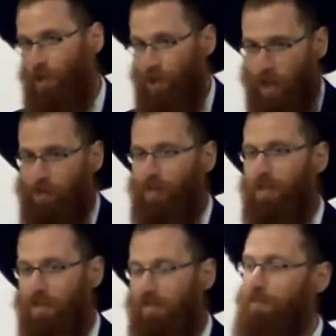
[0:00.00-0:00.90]

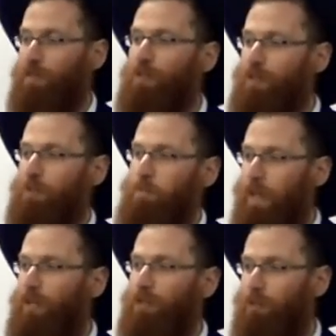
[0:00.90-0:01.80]
generally the first
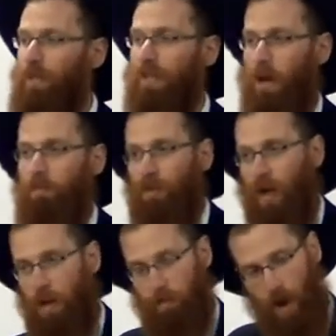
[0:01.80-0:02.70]
picture we come to
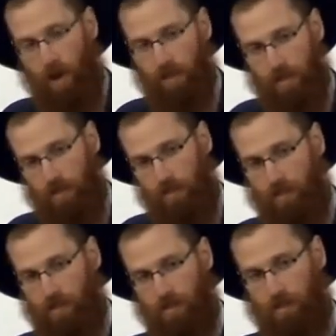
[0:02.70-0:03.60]
our mind
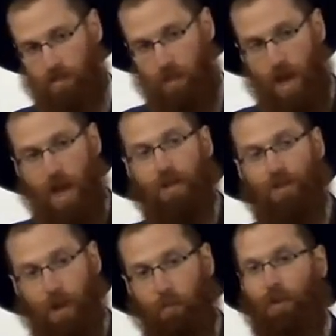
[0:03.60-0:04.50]
is
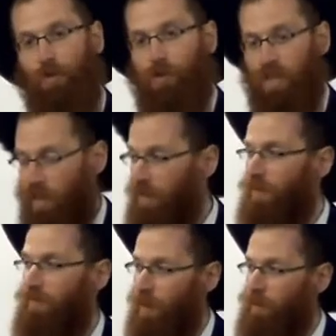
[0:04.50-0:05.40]
someone who is a
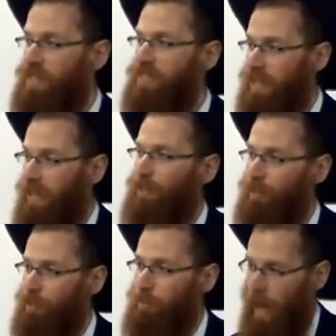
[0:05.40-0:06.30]
very, very
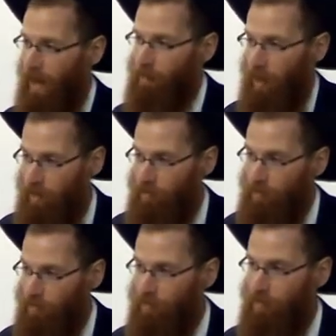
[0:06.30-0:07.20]
secular
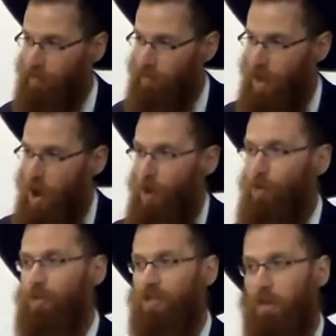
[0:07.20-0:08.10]
background,
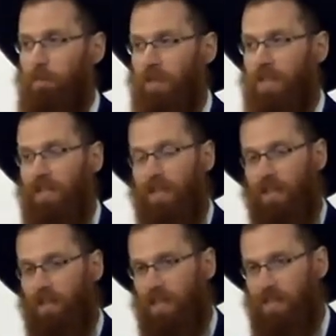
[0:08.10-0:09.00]
who is
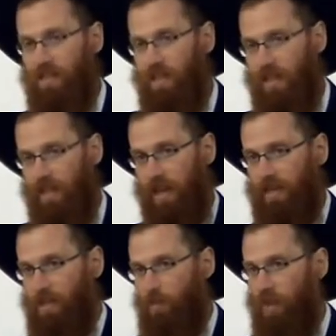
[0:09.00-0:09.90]
completely
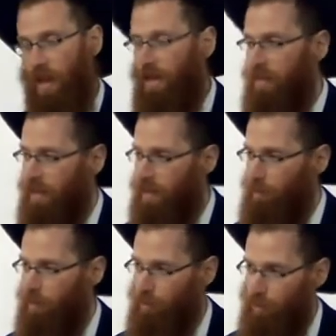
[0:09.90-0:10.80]
disconnected with
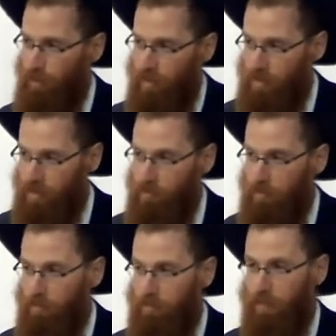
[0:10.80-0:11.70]
anything with
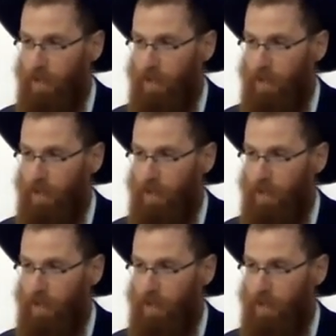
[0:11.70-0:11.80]
Judaism.